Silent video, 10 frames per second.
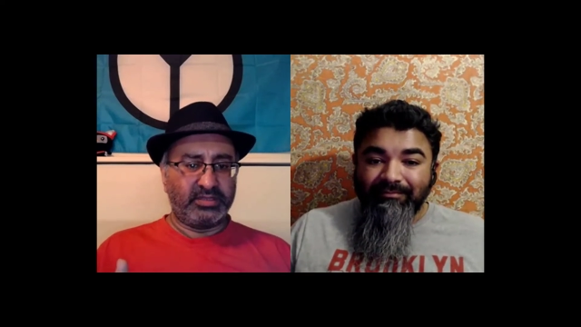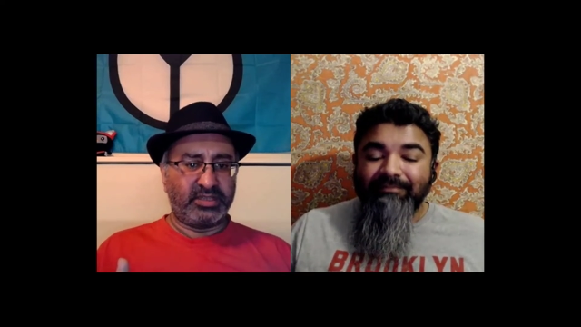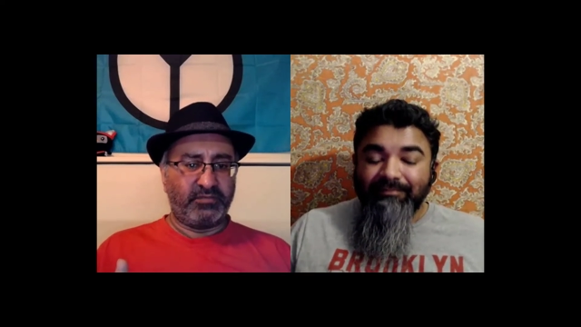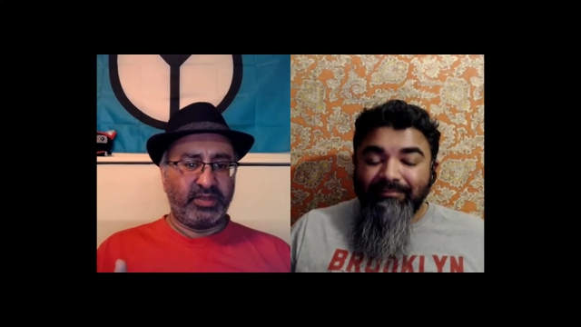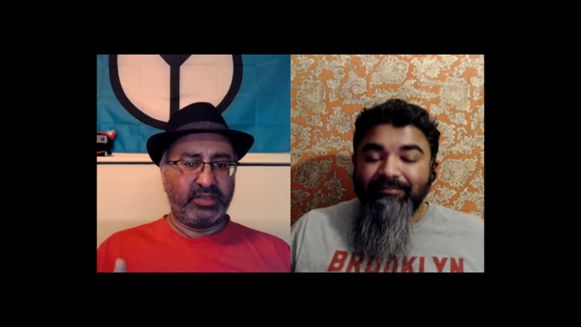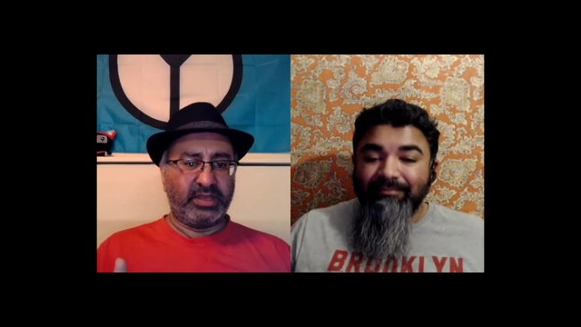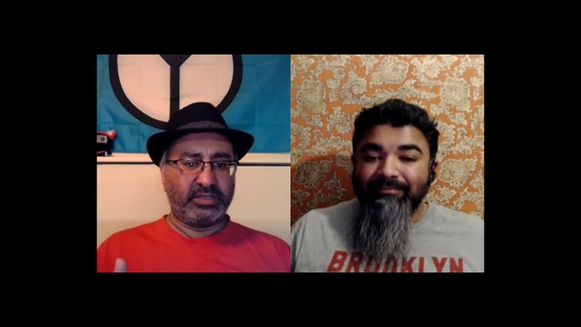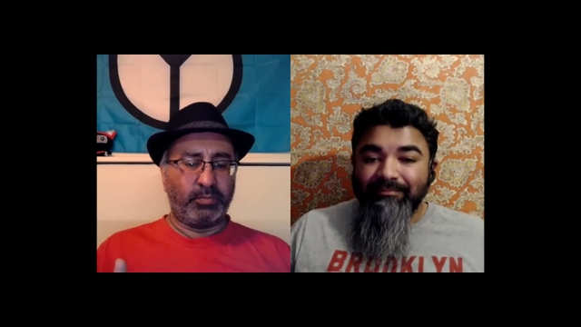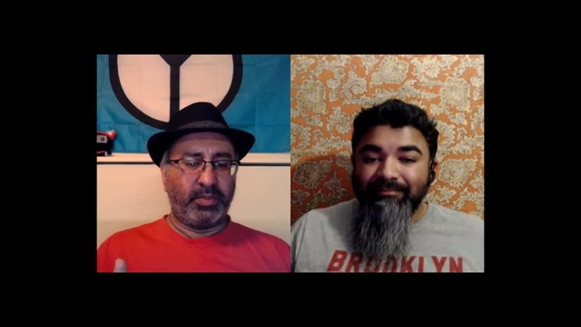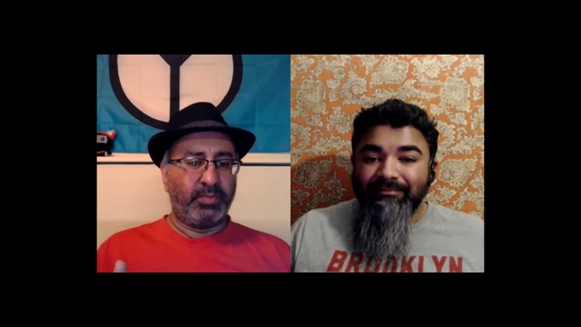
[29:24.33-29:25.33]
Speaker 1: and stuff like
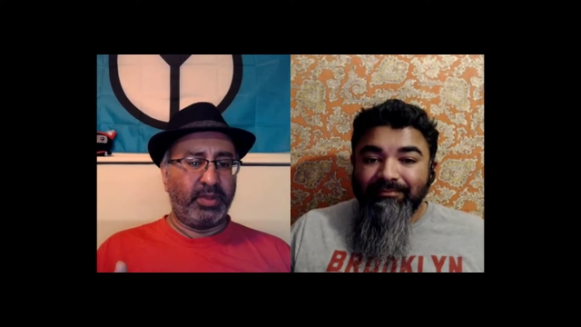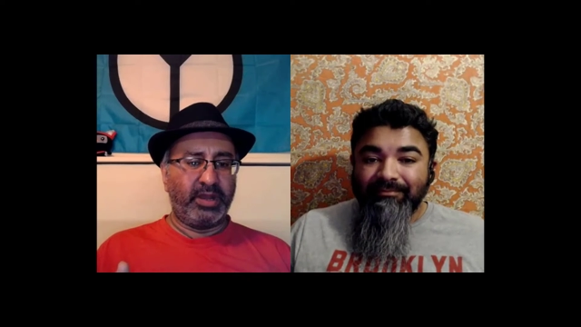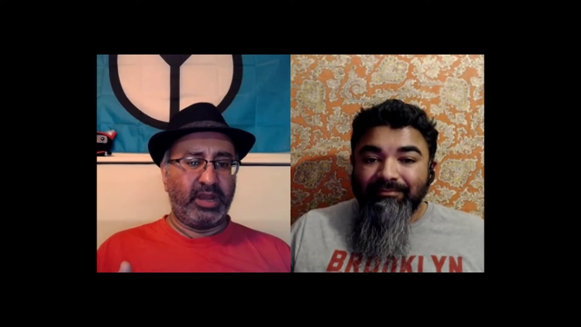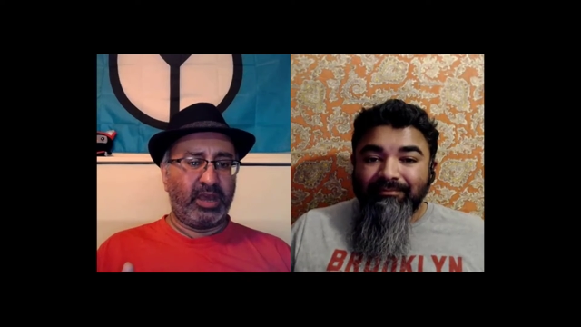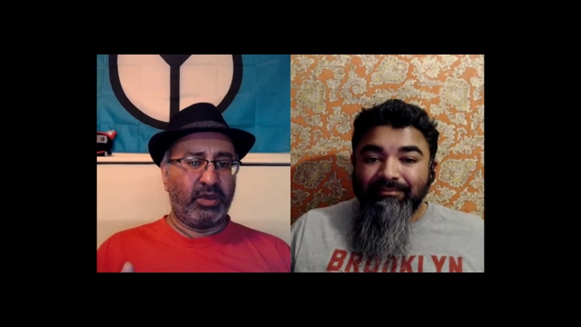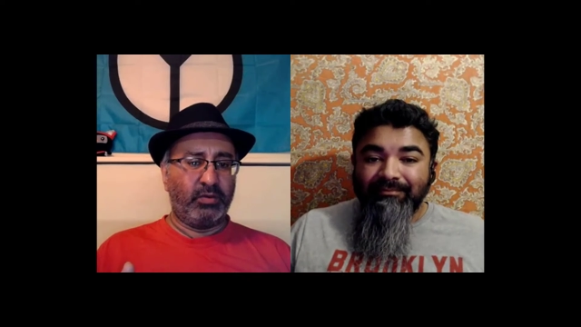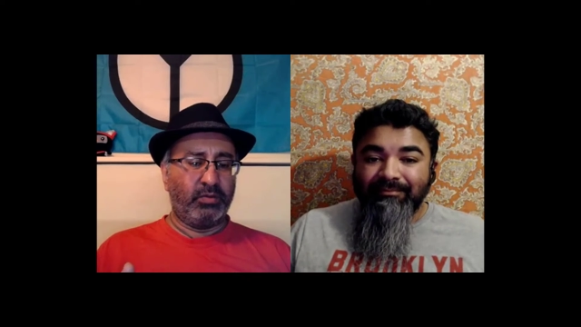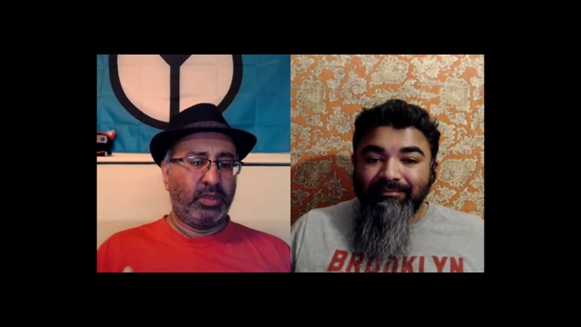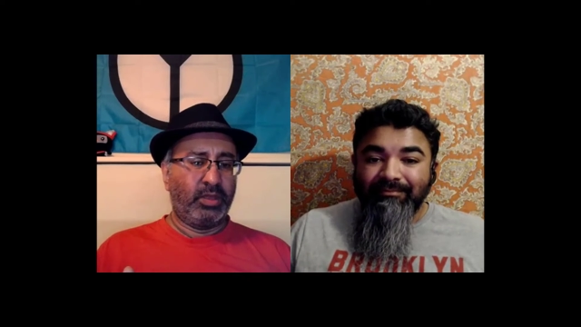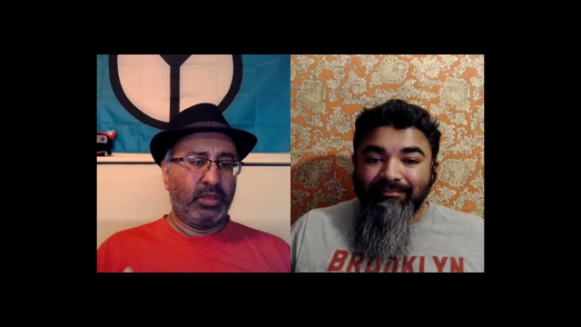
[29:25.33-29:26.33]
that. So people are
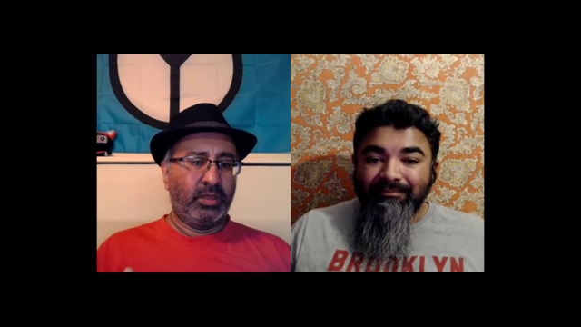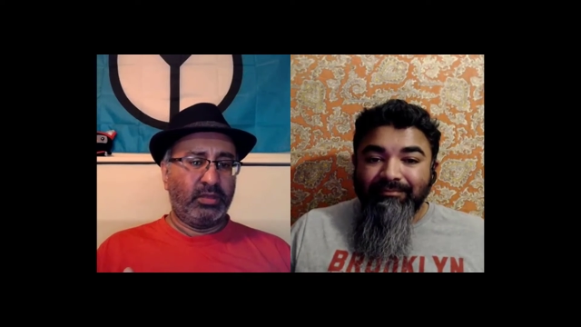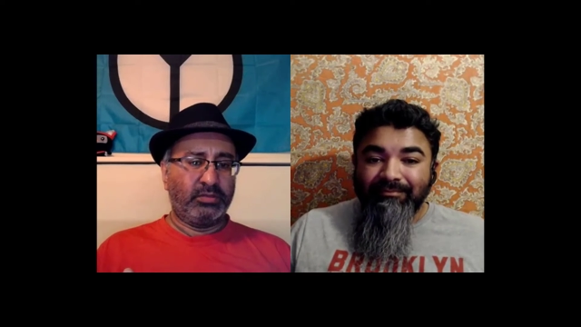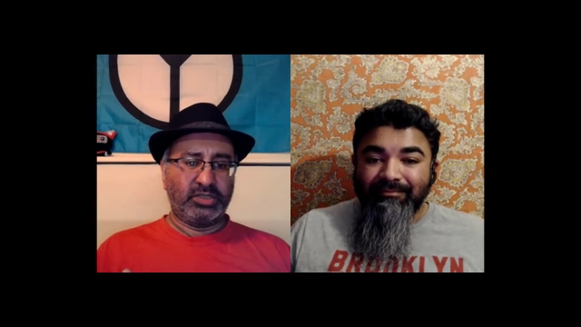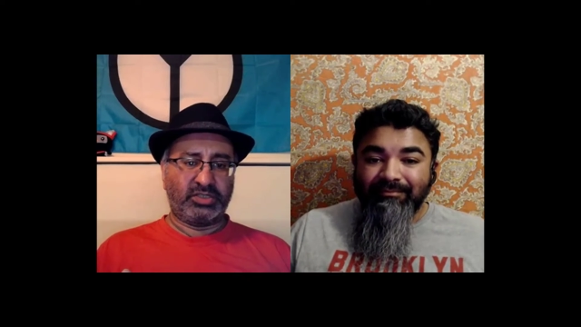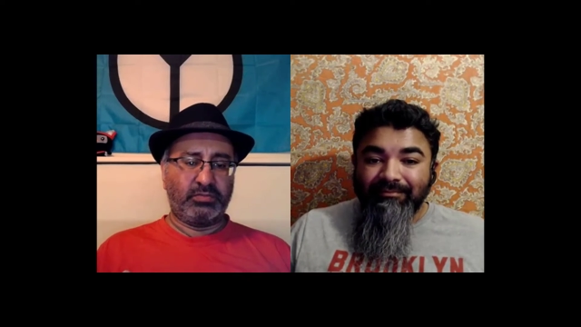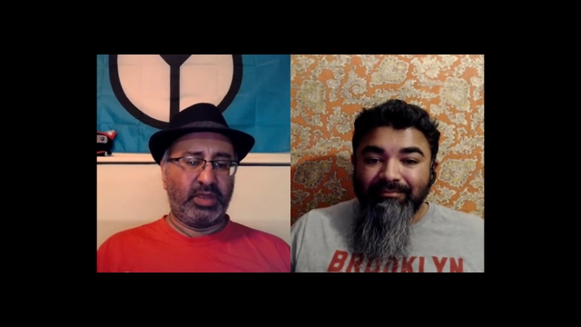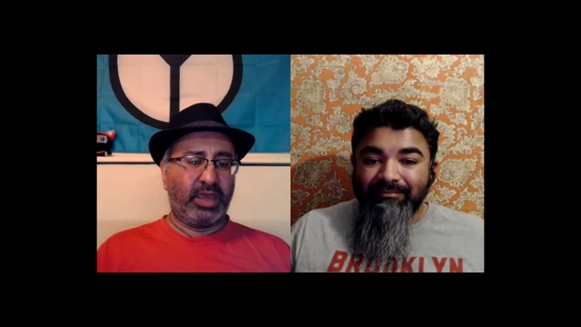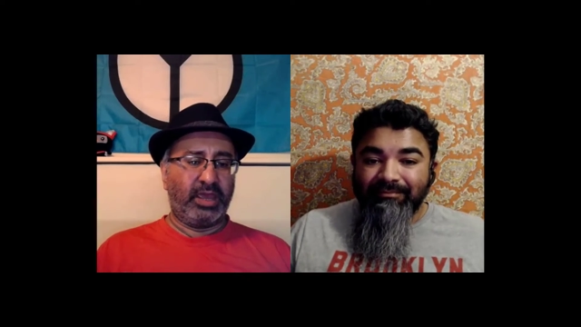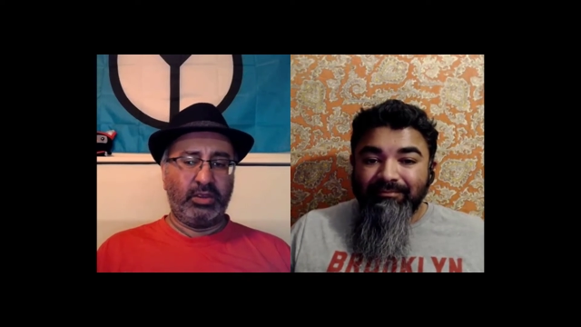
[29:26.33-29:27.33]
now
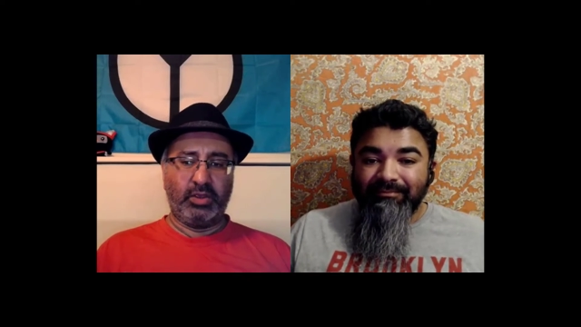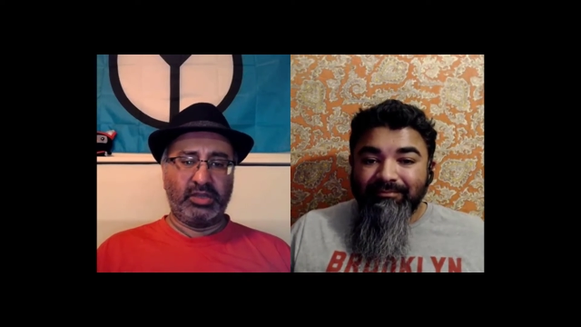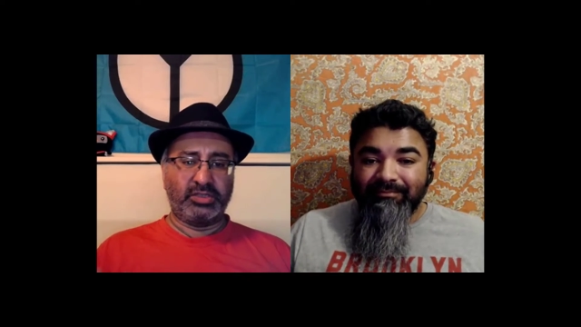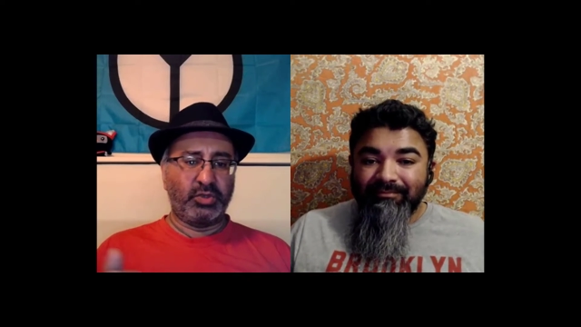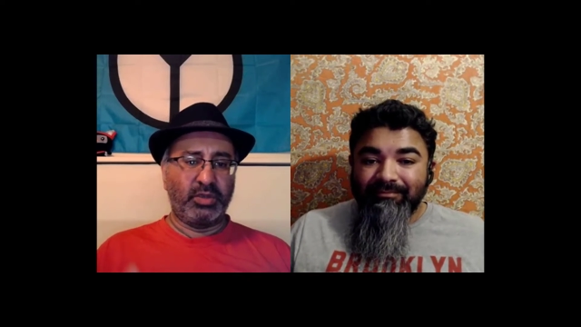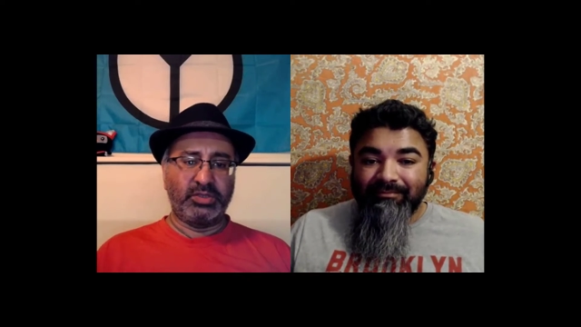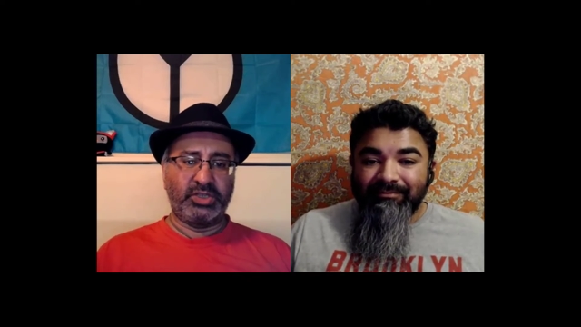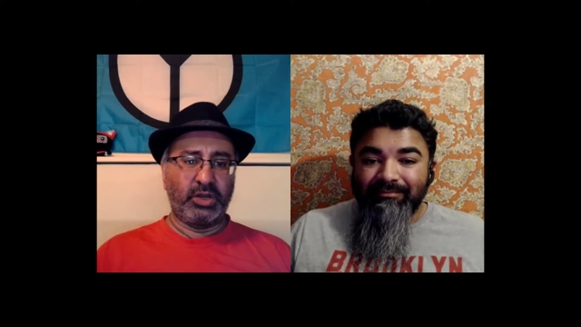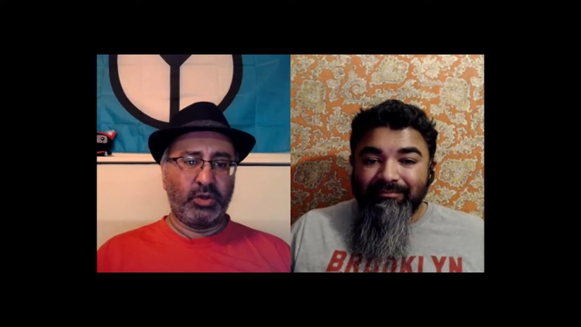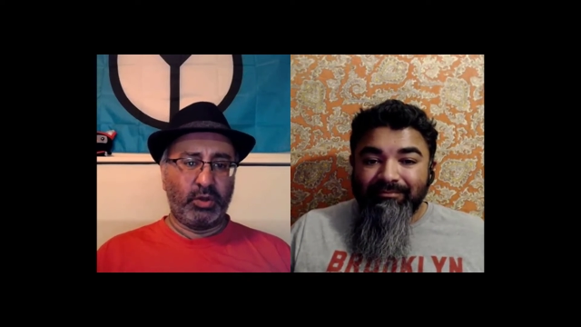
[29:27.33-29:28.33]
just, hey, you got a
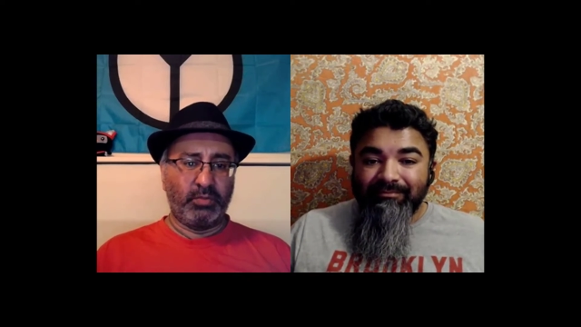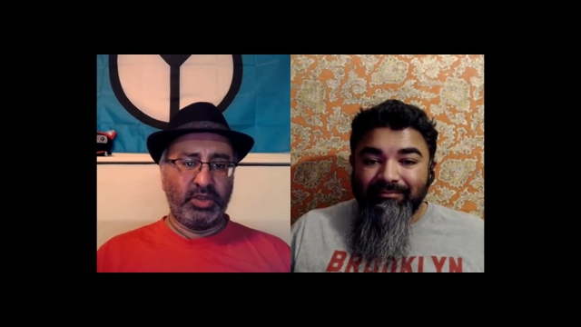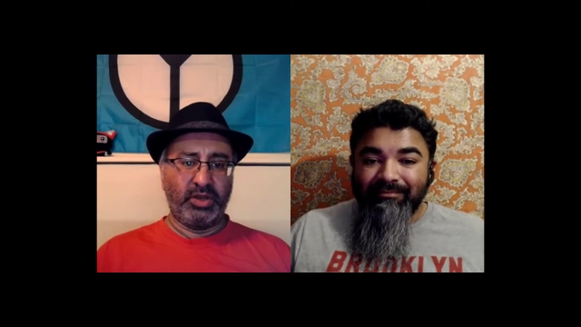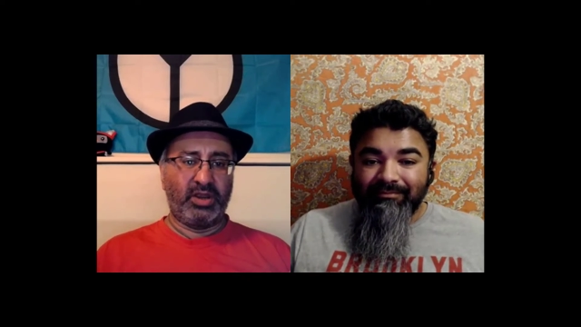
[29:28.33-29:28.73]
sewing machine at home?